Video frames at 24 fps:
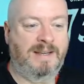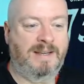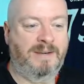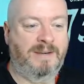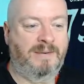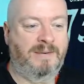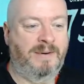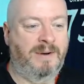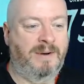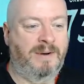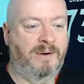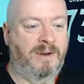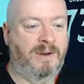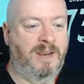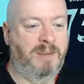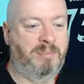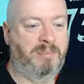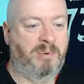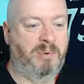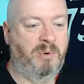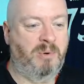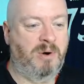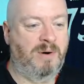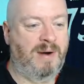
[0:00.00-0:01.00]
We're knocking the
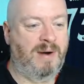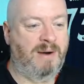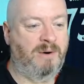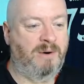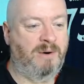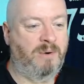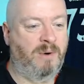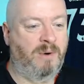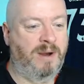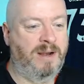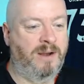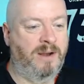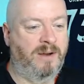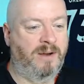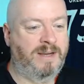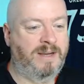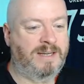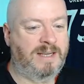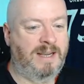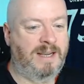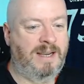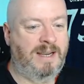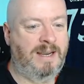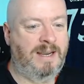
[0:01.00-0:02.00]
ball around quite
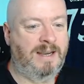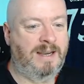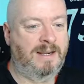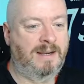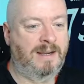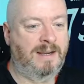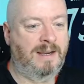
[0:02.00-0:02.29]
nicely.